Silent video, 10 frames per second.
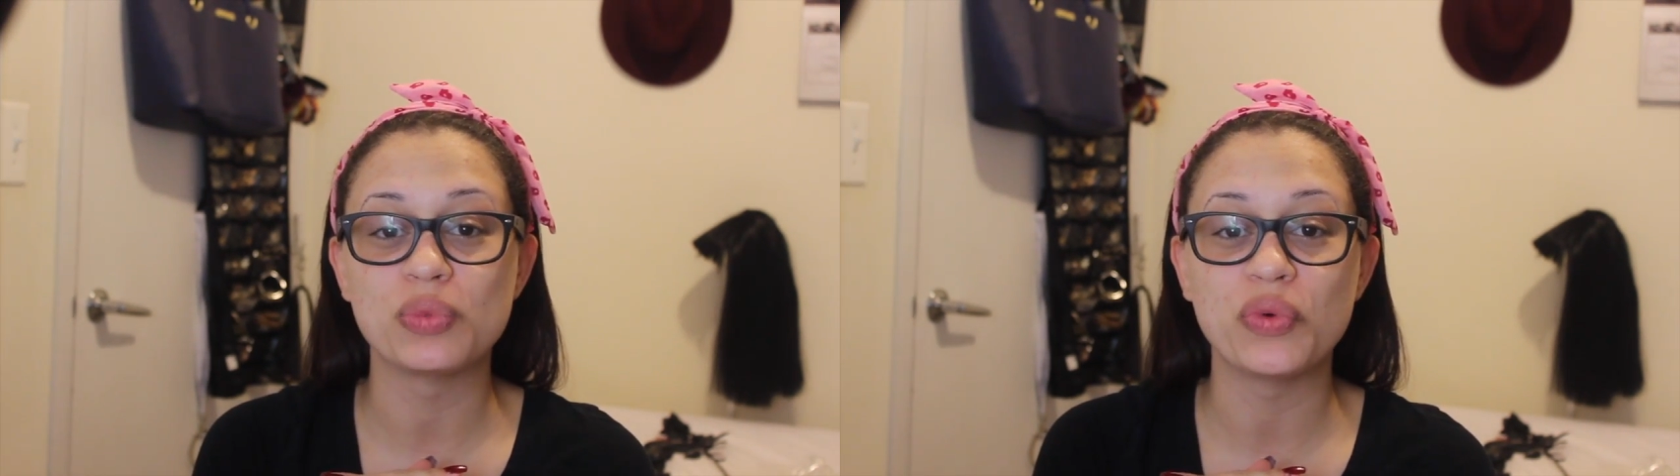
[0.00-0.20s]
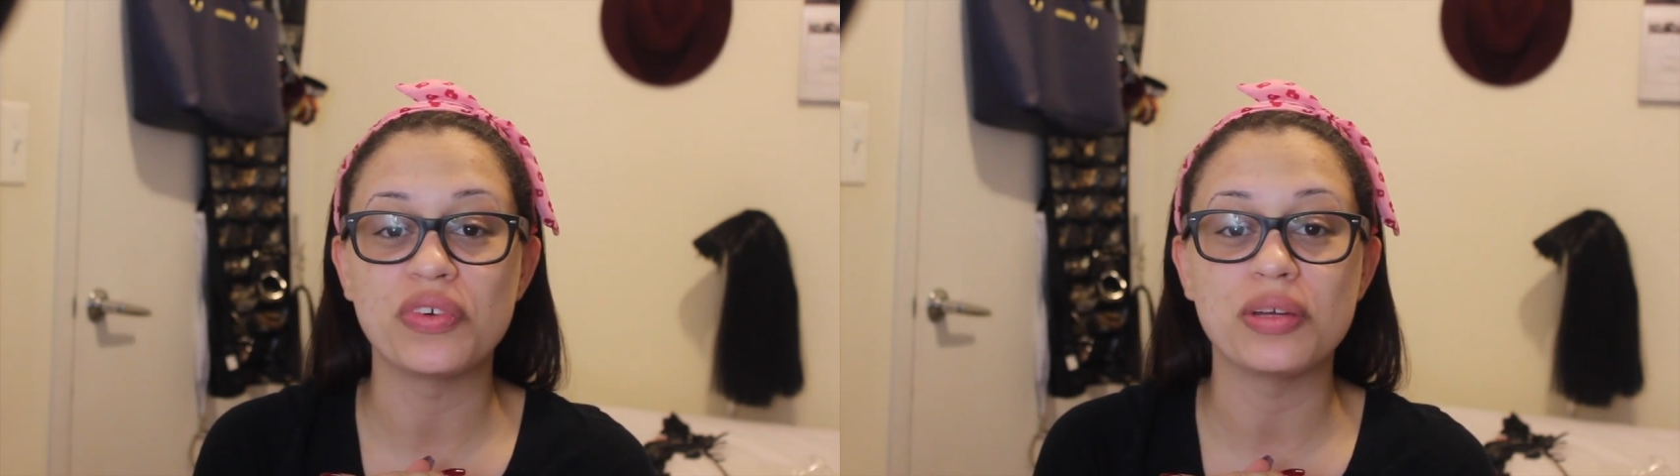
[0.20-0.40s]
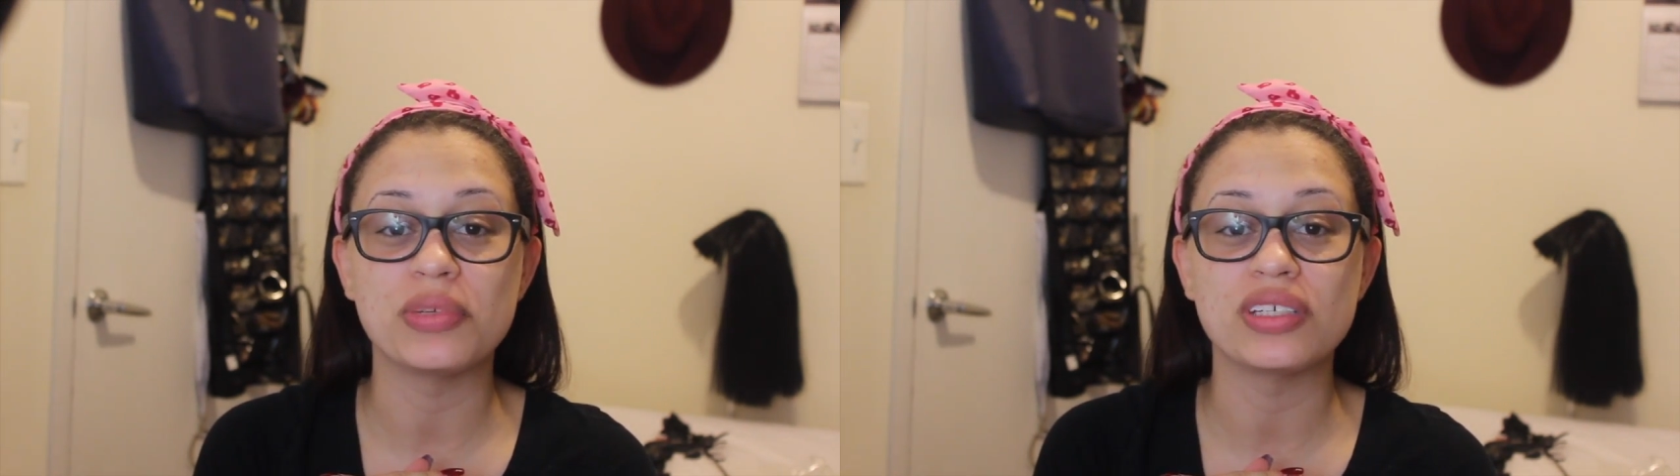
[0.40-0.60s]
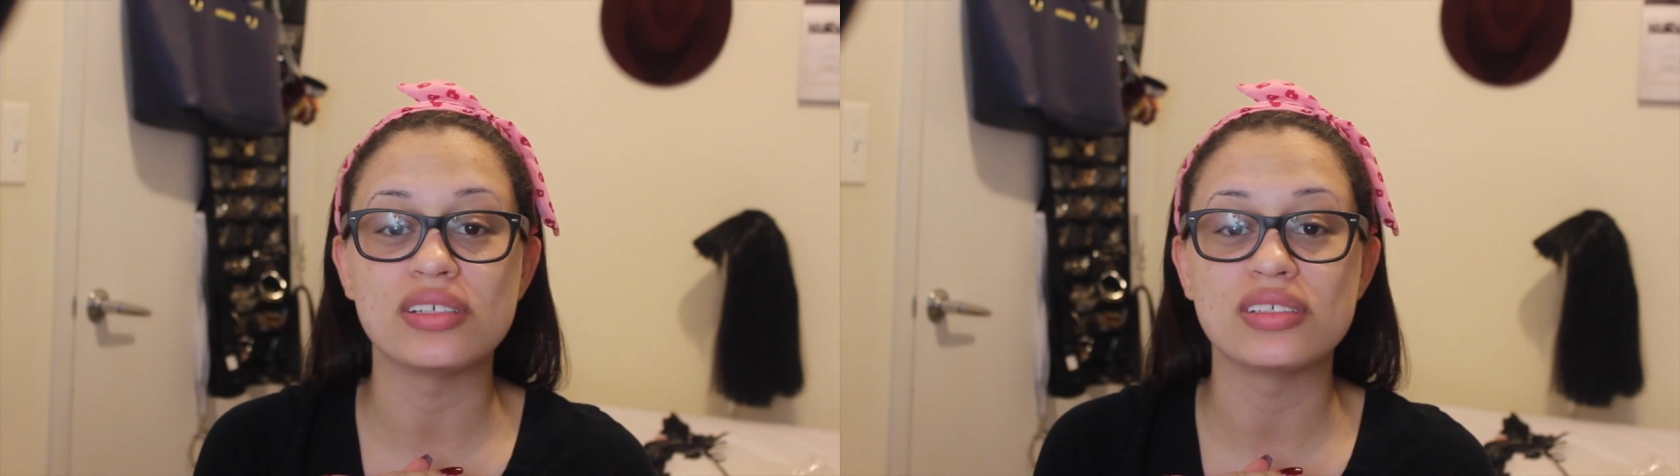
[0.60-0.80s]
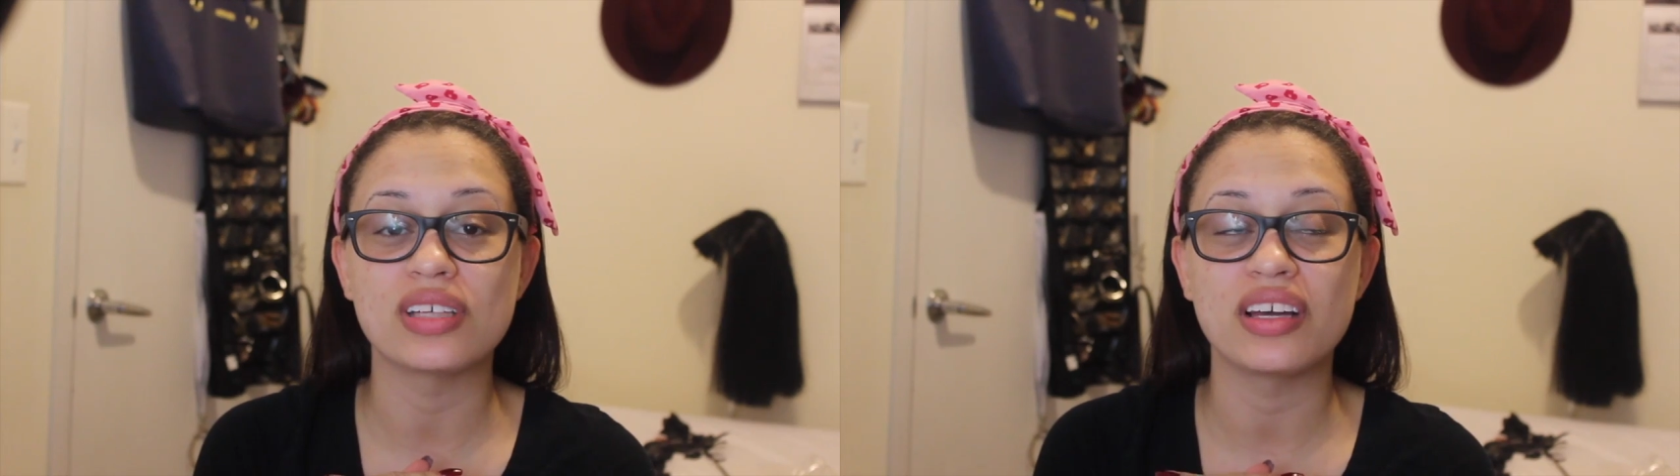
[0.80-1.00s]
movie
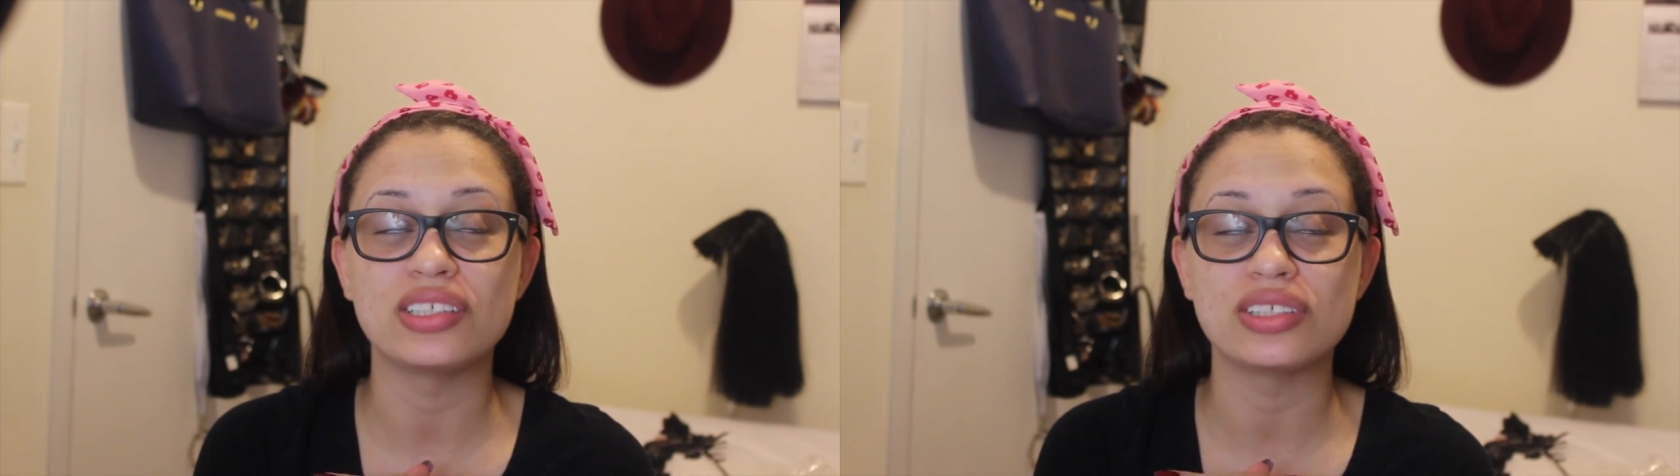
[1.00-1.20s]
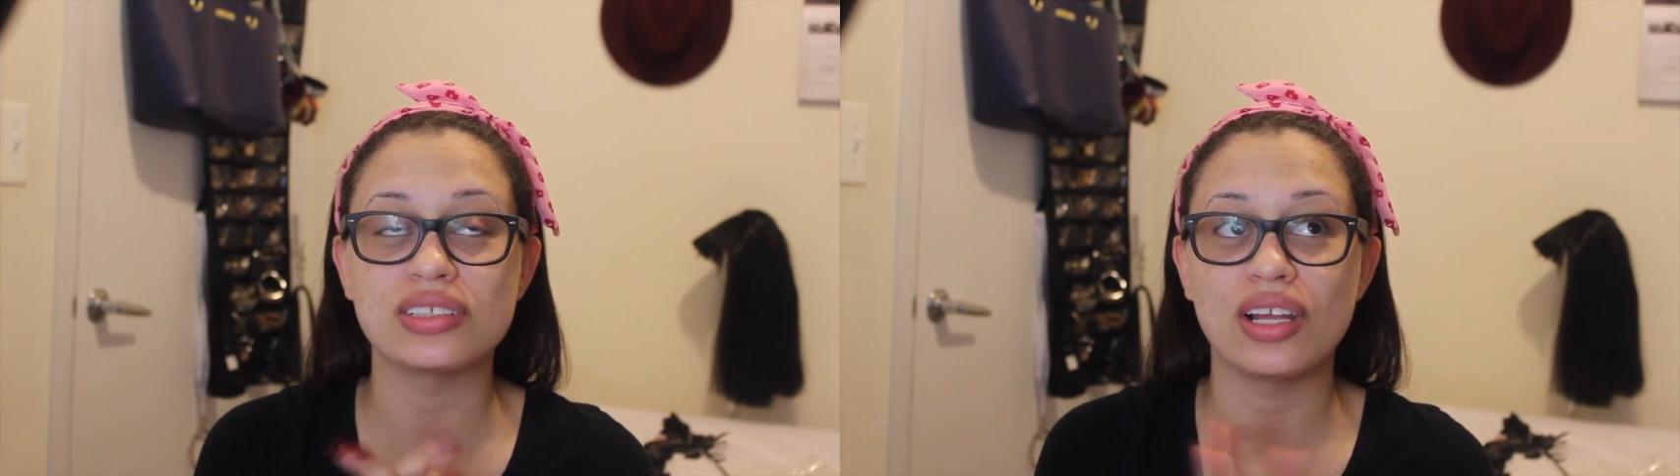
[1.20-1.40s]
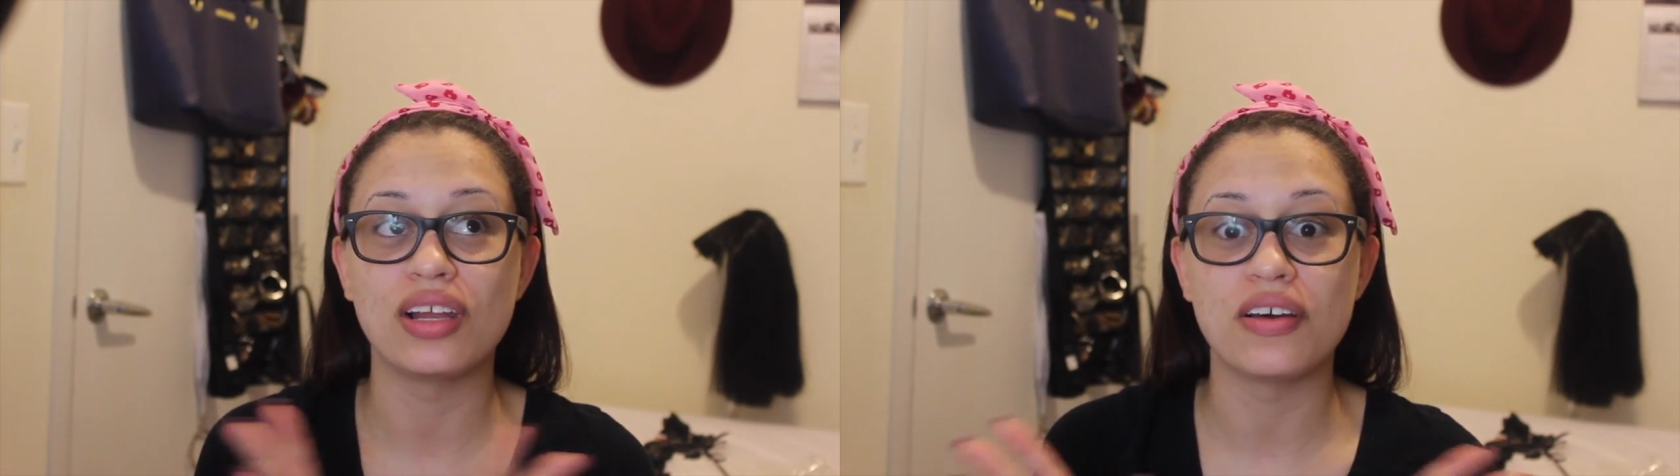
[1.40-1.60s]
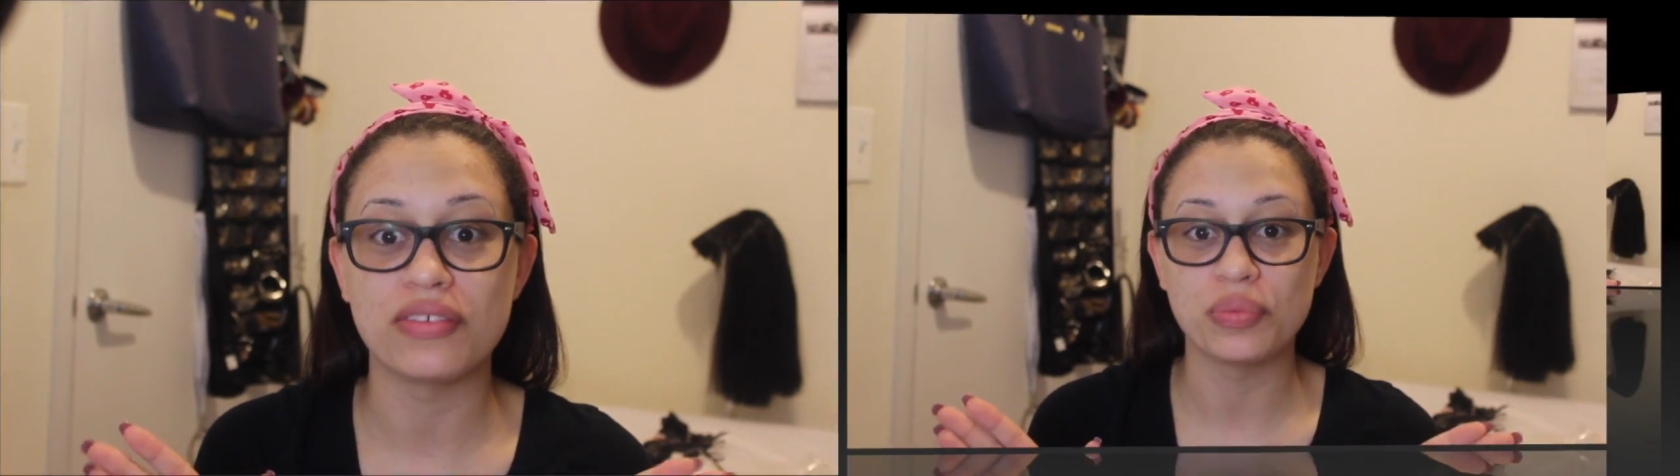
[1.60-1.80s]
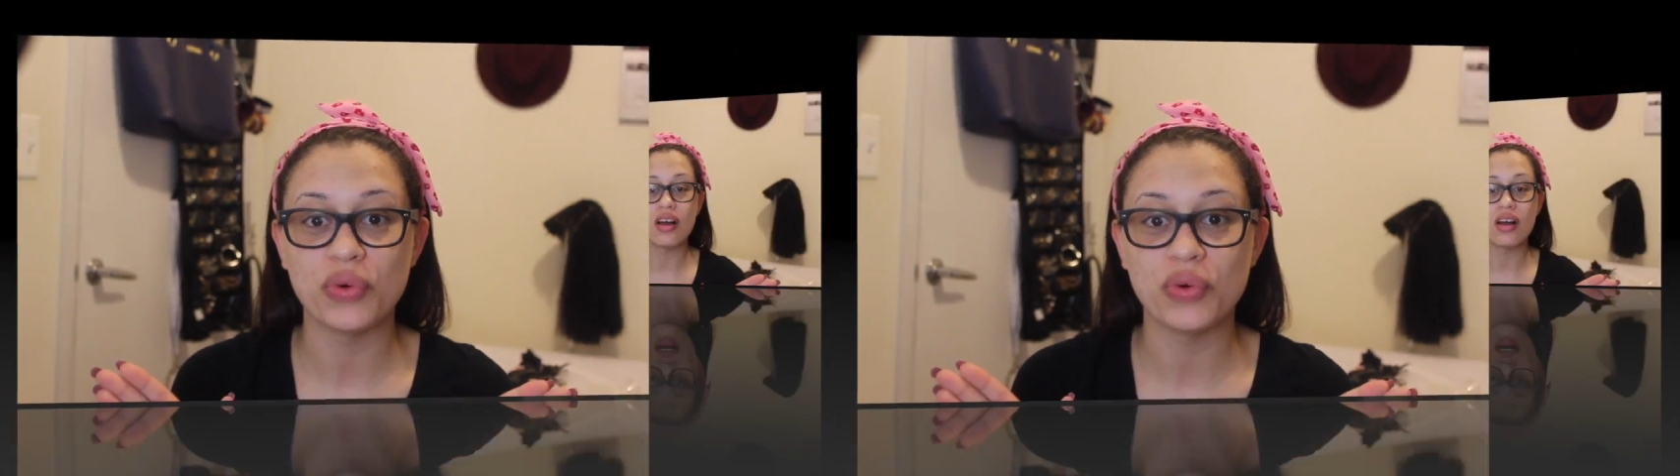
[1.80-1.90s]
because I just love the